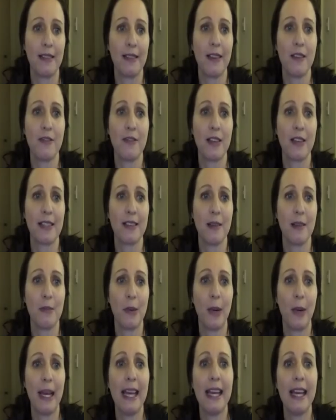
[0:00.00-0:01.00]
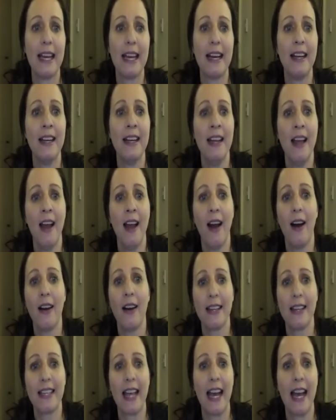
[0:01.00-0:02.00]
So for example, here
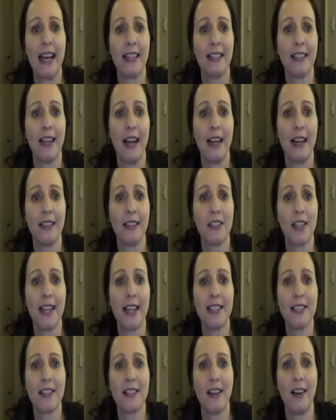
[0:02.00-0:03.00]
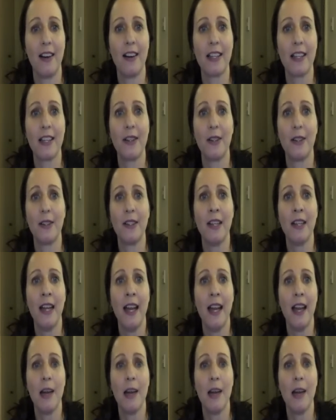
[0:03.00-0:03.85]
I can change the icon,